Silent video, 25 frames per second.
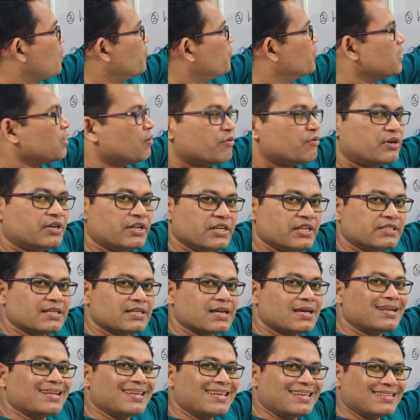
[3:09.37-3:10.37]
common noun
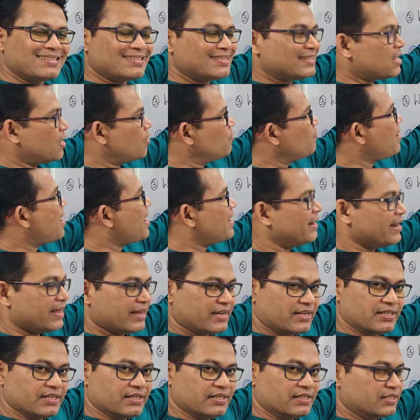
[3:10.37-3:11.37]
teacher is now
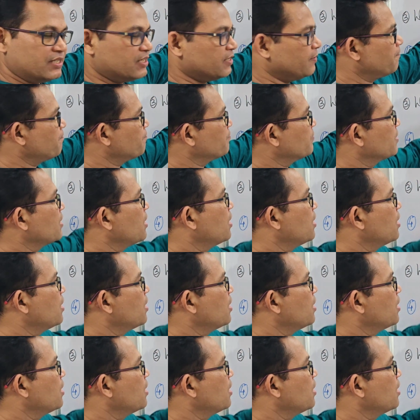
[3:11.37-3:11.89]
highlighted.